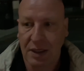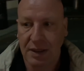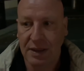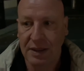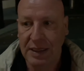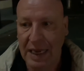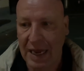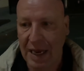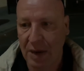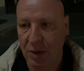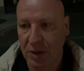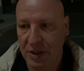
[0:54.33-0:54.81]

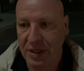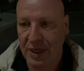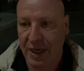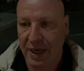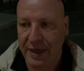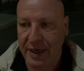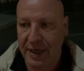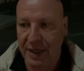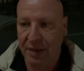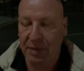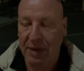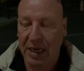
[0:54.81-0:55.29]
Now we're
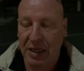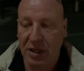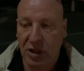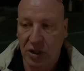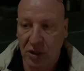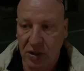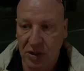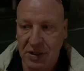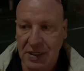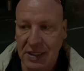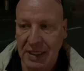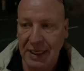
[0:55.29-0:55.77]
talking about
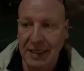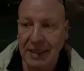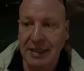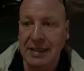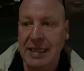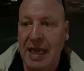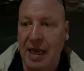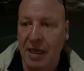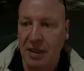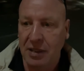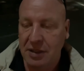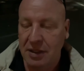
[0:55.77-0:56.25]
$13,000
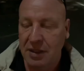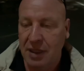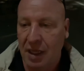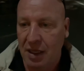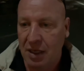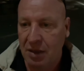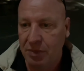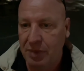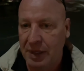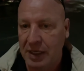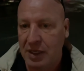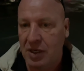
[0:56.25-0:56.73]

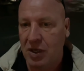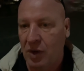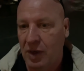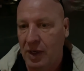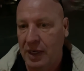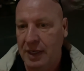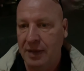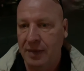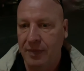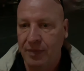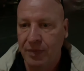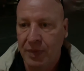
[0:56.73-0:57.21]

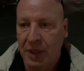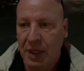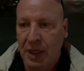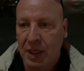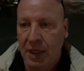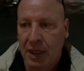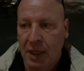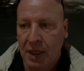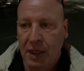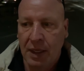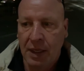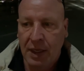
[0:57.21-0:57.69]
Bitcoin.
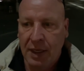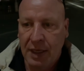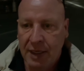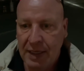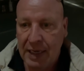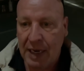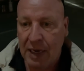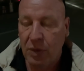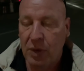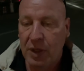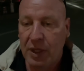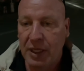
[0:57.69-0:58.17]

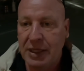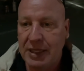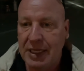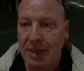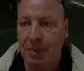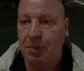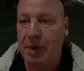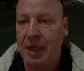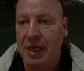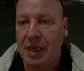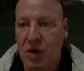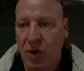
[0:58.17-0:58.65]
And I really
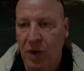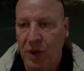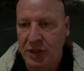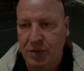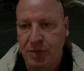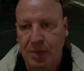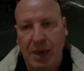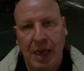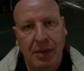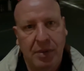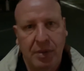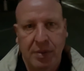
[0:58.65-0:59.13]
think
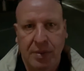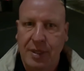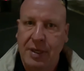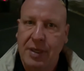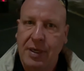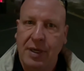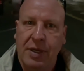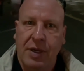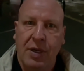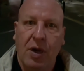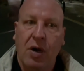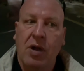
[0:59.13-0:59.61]
Bitcoin's probably
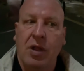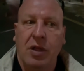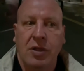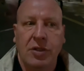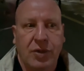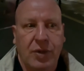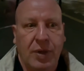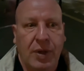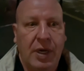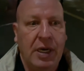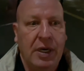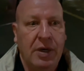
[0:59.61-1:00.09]
going to go
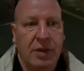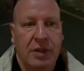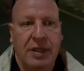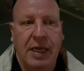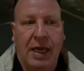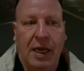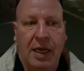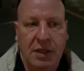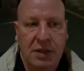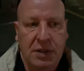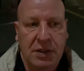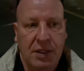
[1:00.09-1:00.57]
close to
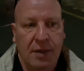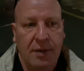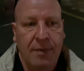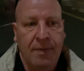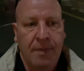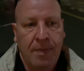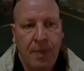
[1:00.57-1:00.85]
100,000.